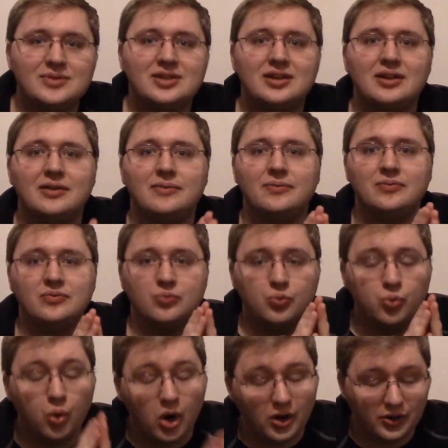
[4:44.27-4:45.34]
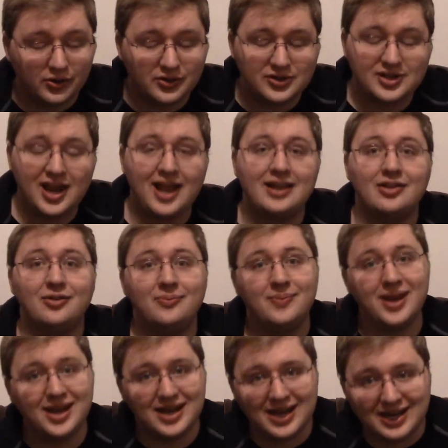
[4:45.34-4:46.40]
to words and their
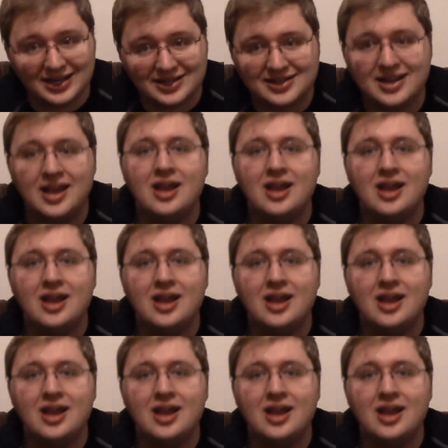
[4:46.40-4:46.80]
meanings.